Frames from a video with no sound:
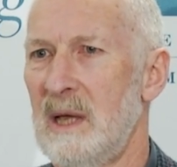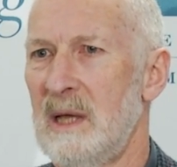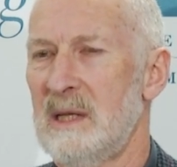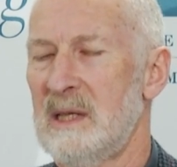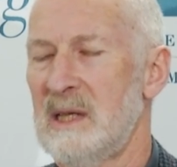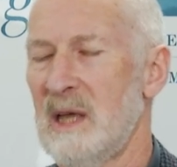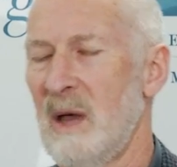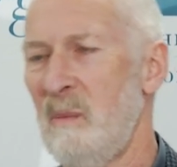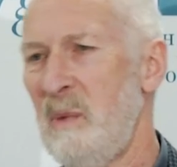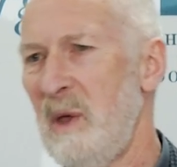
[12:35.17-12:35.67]

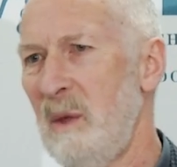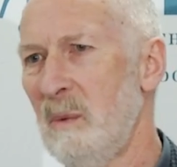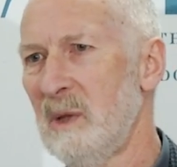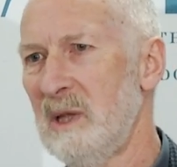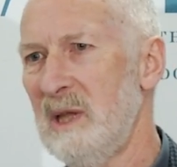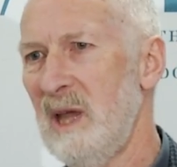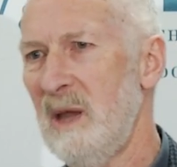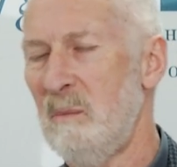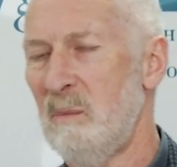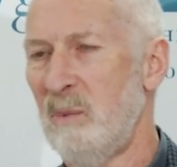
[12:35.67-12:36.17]
Some people
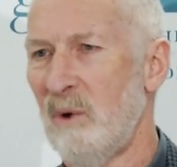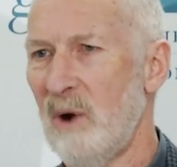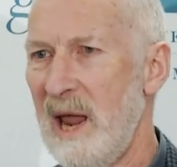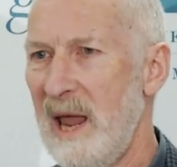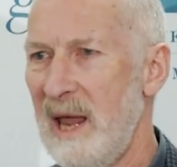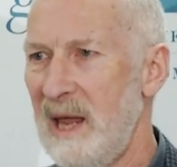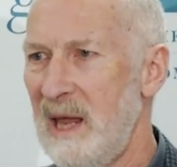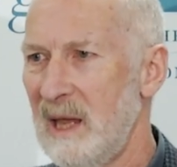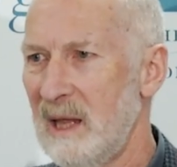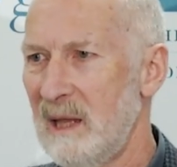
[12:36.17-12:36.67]
did
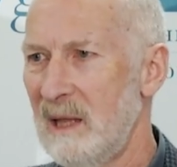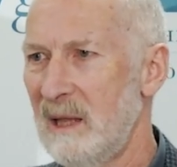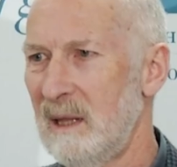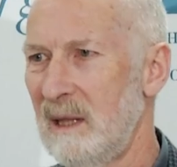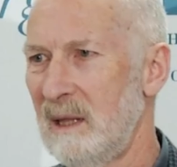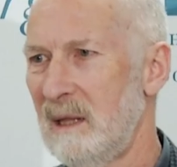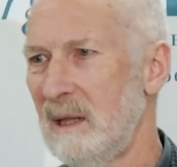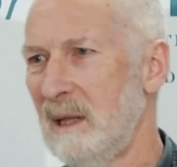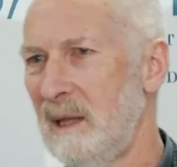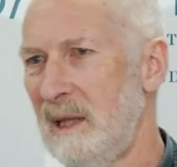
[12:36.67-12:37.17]
break it
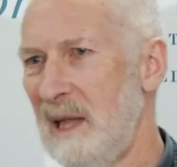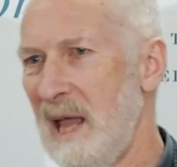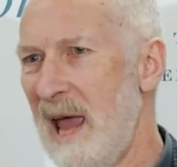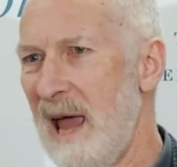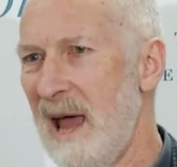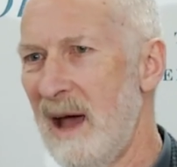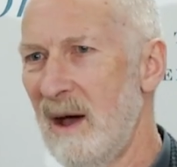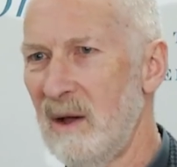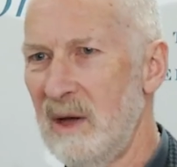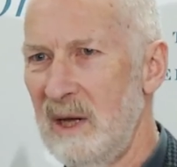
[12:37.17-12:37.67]

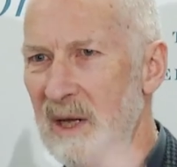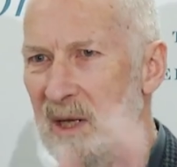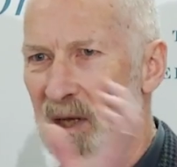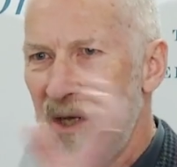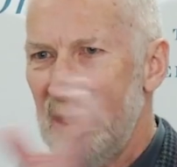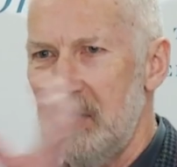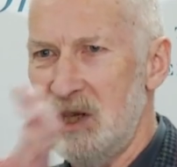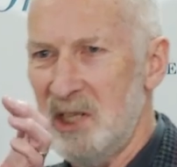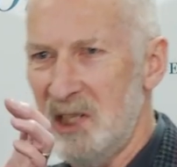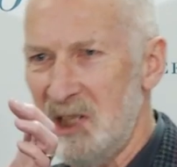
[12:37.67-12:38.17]
down
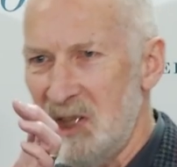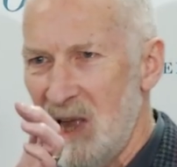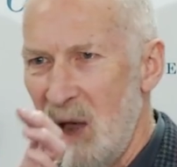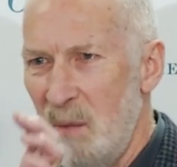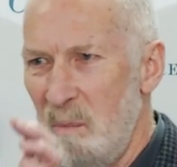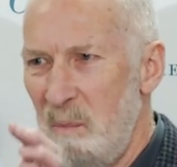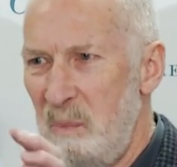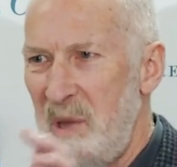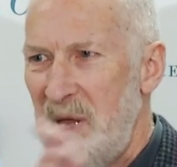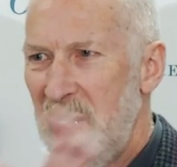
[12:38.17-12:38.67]
into
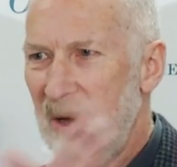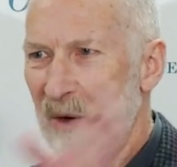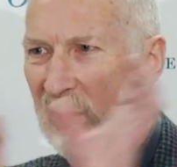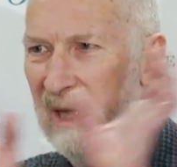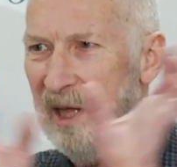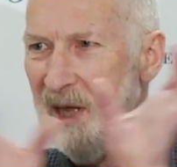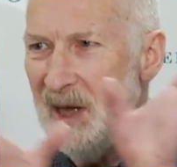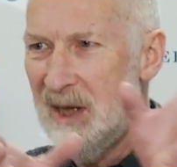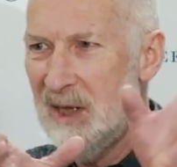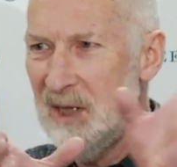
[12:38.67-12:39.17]
sub
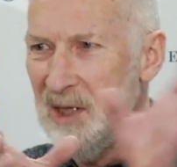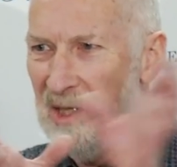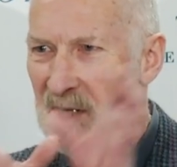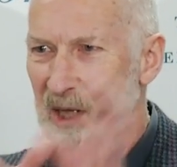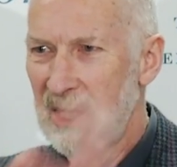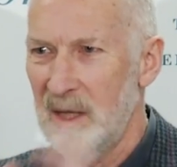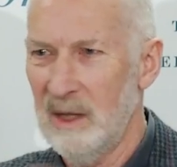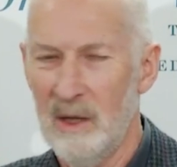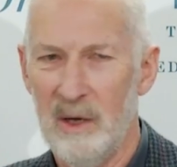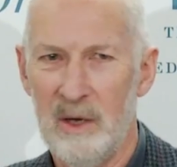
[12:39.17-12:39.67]
periods
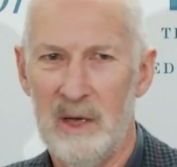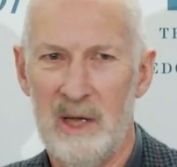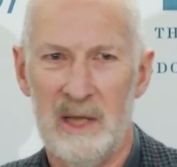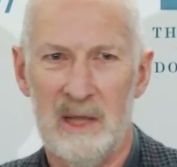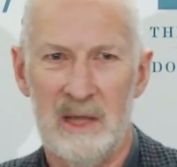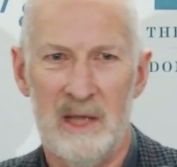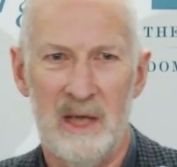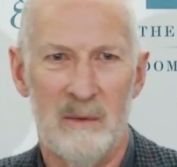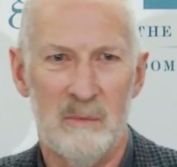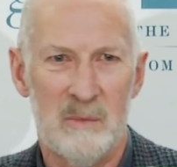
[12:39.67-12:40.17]
and look
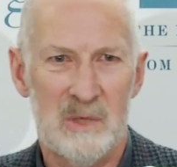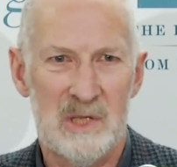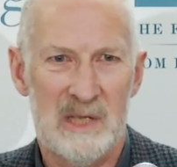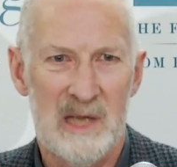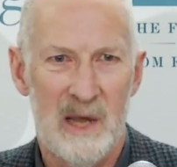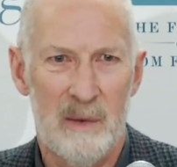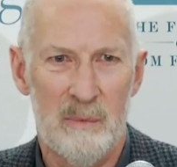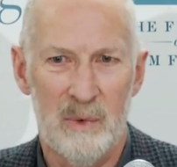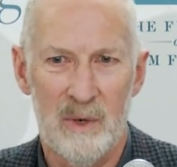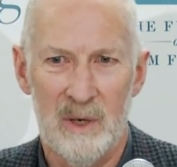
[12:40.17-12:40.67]
at them
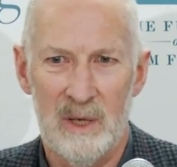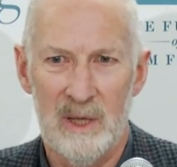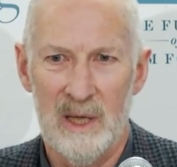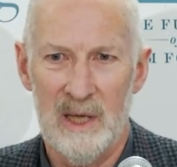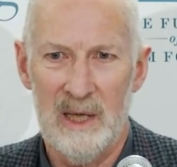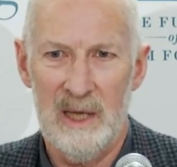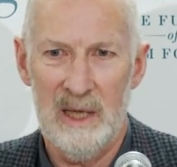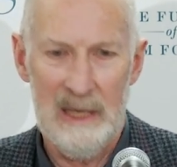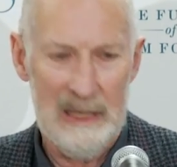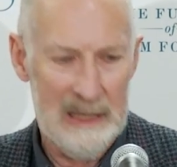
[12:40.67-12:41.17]

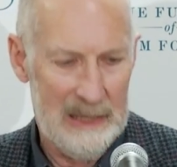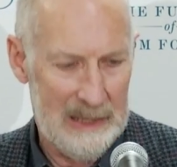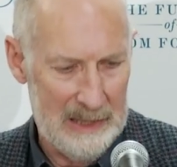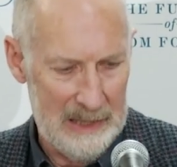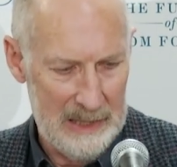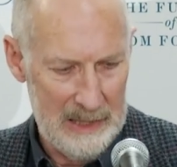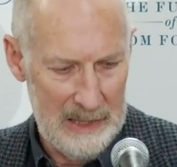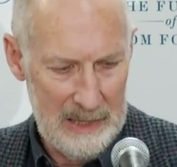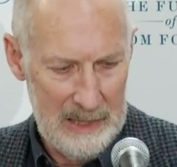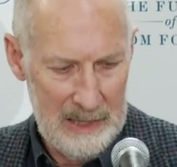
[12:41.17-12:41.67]
separately. And
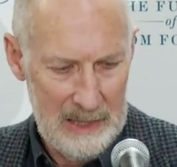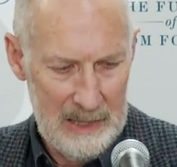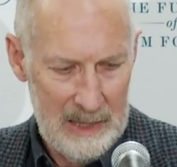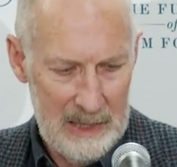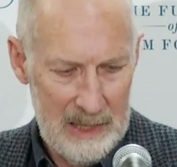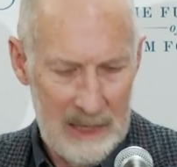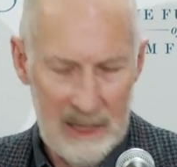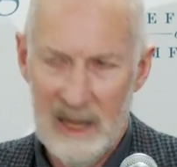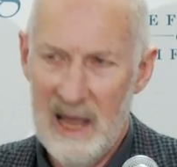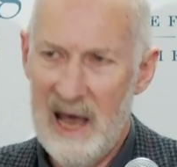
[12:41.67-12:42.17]

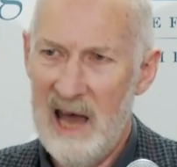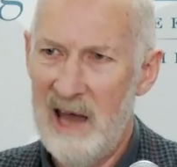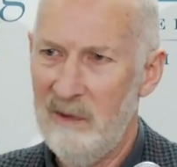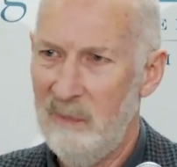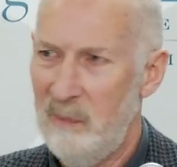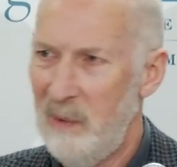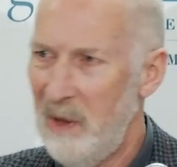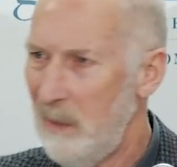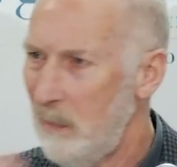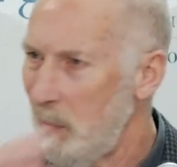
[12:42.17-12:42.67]
a lot
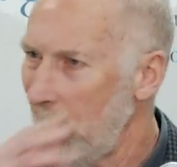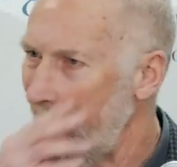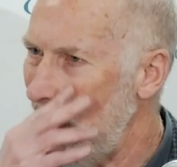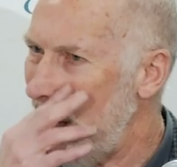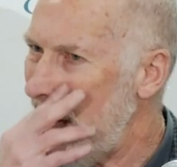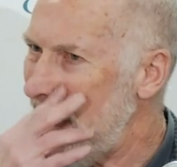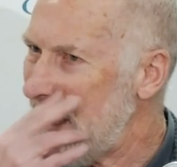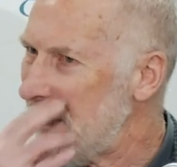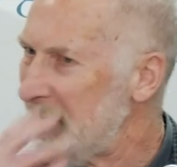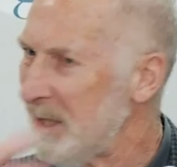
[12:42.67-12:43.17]
of people
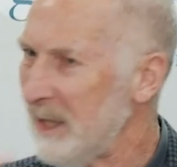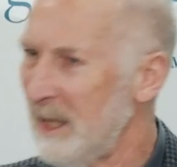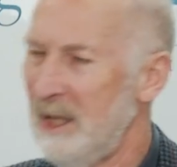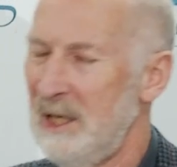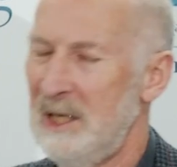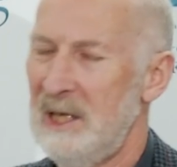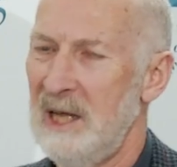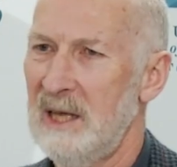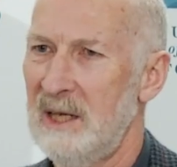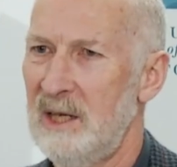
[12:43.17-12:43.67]
actually
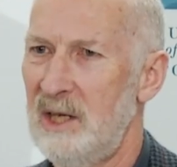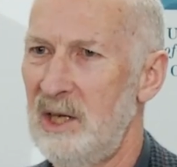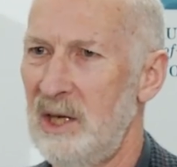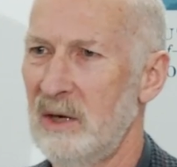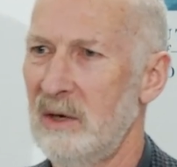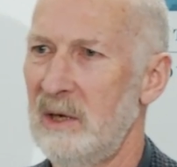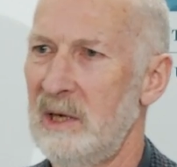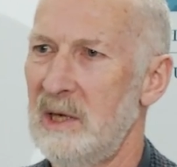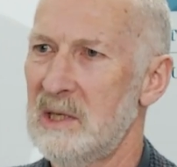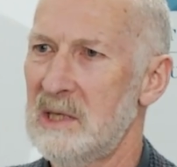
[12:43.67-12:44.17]
did
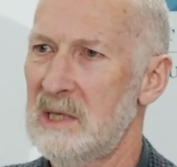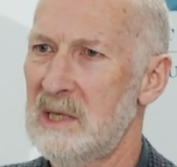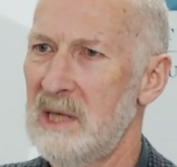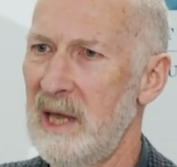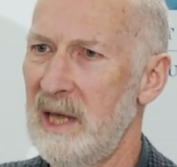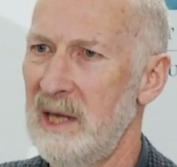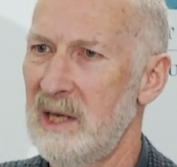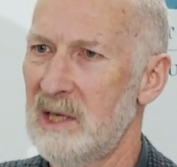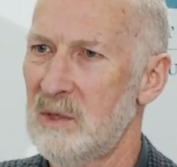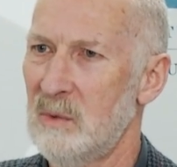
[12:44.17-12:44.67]
curious
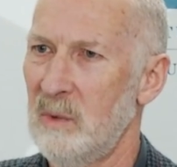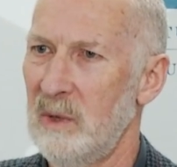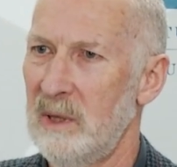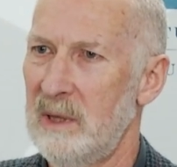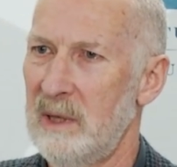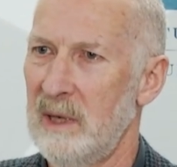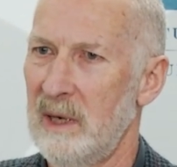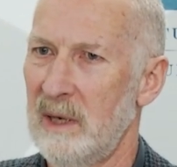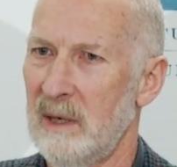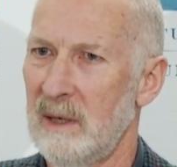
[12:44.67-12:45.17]
things
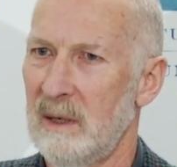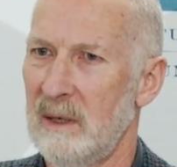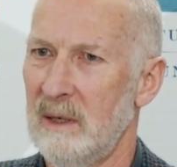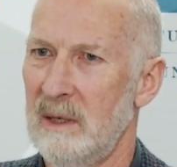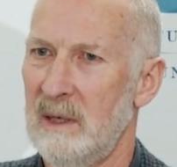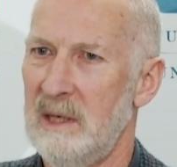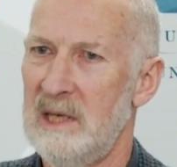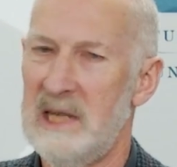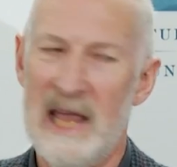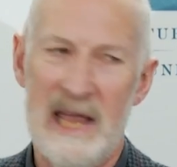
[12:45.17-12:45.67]
with their
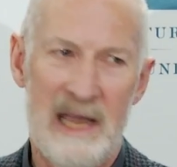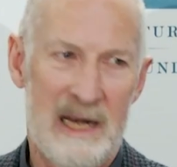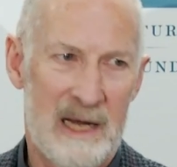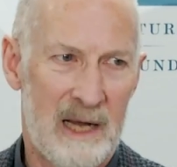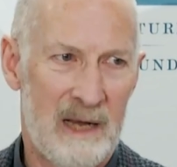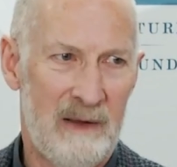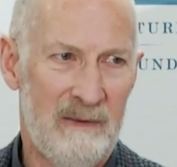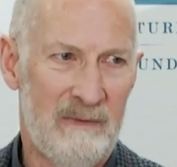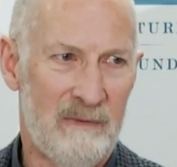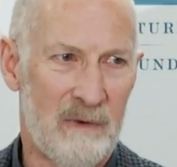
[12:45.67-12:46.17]
data.